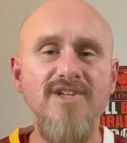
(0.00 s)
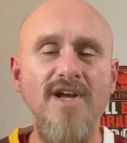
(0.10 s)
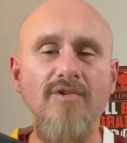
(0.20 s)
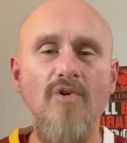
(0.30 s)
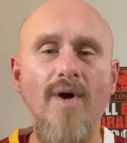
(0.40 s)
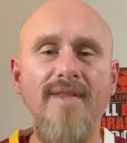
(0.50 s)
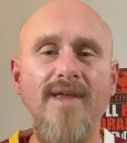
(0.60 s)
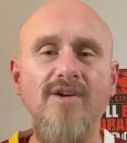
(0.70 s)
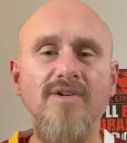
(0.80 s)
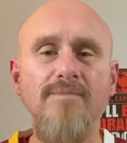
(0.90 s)
I don't know why they
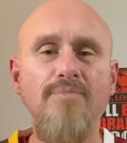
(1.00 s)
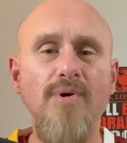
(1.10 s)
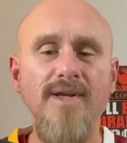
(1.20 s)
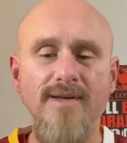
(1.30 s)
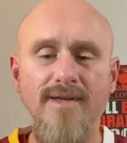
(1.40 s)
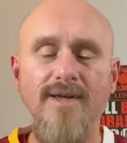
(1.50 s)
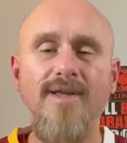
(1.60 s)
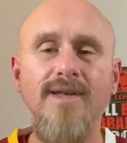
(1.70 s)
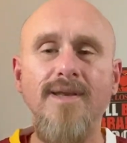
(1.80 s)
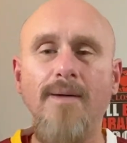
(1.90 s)
couldn't put
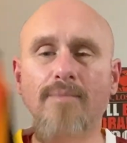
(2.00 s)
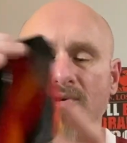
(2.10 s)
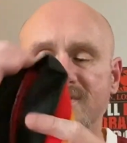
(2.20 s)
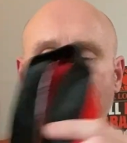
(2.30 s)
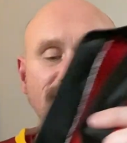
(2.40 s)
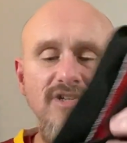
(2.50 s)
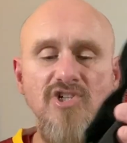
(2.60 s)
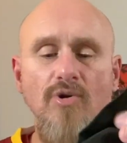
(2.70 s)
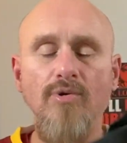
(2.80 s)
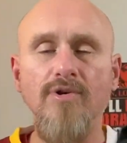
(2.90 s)
numbers on the
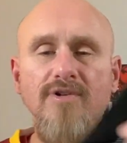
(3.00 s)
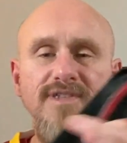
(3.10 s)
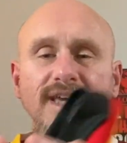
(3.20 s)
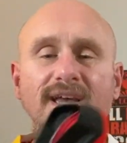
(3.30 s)
shoulders.